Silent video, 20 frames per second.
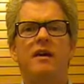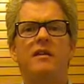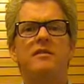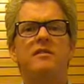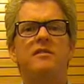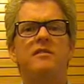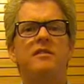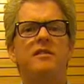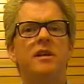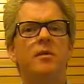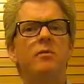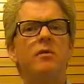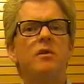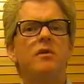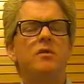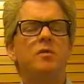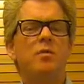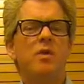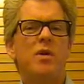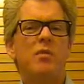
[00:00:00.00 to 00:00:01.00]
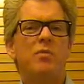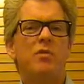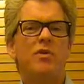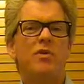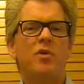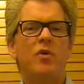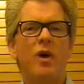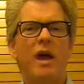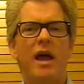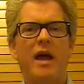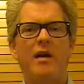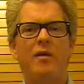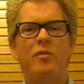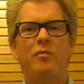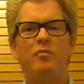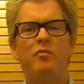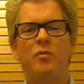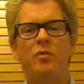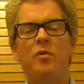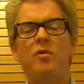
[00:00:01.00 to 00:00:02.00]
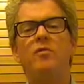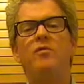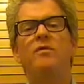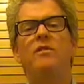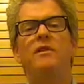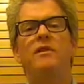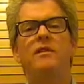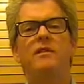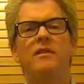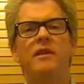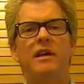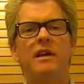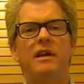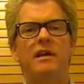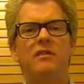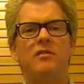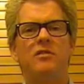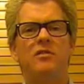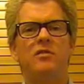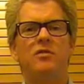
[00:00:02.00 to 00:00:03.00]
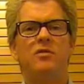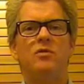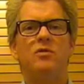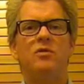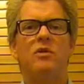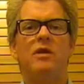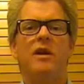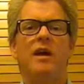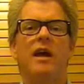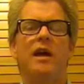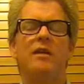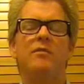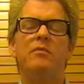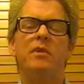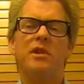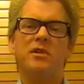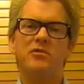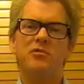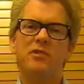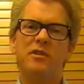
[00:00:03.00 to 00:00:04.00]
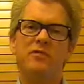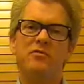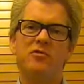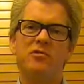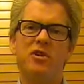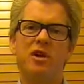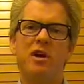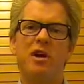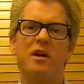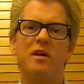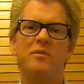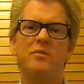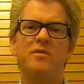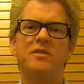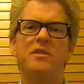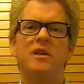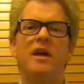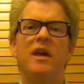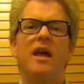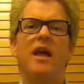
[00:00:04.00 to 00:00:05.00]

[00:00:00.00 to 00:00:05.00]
Some of those people who had moved into administrative jobs